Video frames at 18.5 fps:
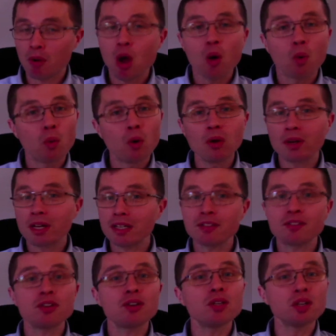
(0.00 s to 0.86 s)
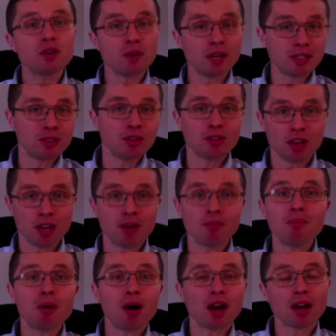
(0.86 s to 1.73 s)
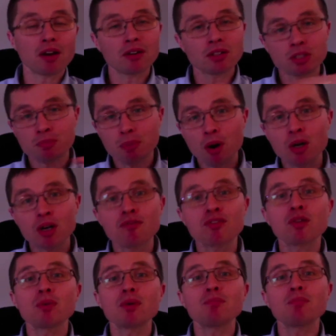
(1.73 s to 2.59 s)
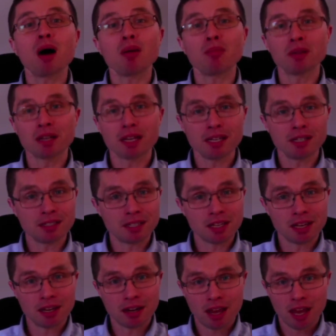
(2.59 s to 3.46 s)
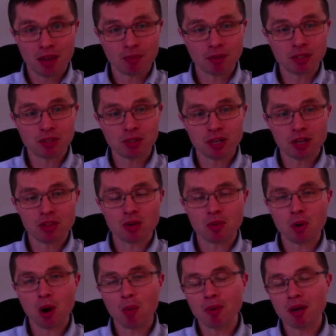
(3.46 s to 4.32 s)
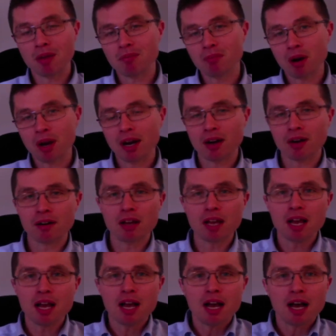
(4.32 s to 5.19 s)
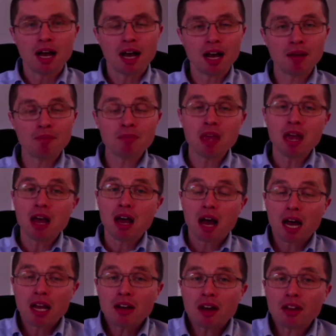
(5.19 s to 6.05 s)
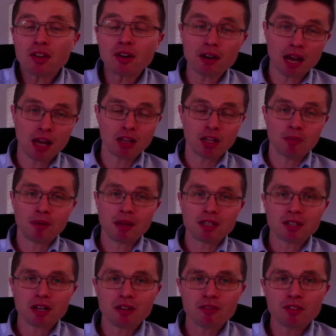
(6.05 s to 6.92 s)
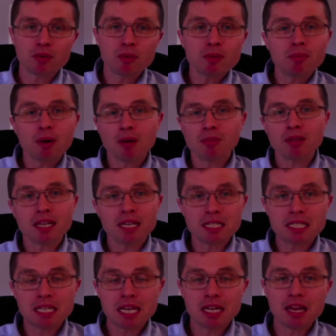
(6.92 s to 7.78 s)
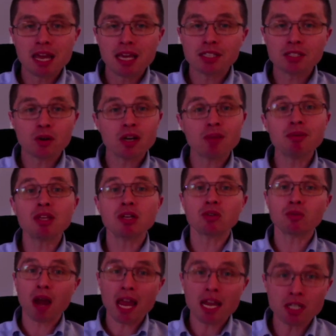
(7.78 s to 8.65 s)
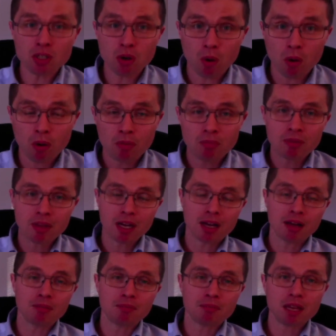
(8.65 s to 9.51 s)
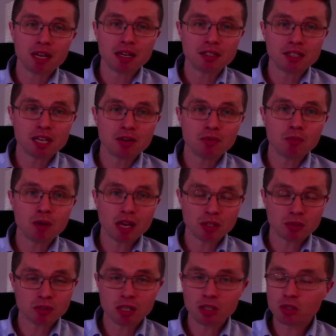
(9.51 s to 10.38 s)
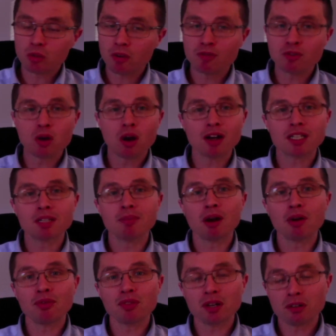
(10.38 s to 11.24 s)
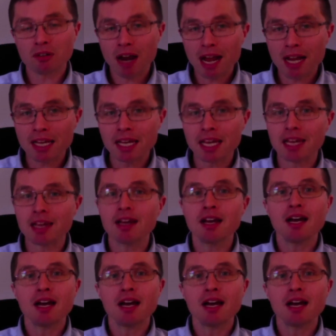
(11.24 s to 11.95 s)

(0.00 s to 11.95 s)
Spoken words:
will continue into the empire. It's part of the Republican DNA we see in the Roman Empire. Another element of the Republican DNA is going to be the grain dole. And indeed, since we've talked about the Gracchi